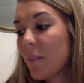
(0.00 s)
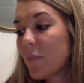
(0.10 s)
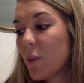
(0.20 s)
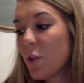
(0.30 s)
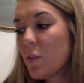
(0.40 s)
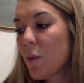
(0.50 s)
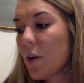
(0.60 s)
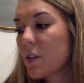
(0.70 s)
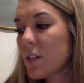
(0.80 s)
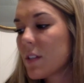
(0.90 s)
Those
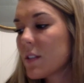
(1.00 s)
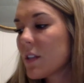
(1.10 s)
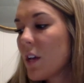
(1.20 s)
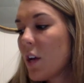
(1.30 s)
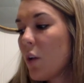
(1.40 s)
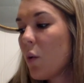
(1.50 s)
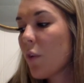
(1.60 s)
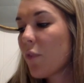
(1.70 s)
persons who were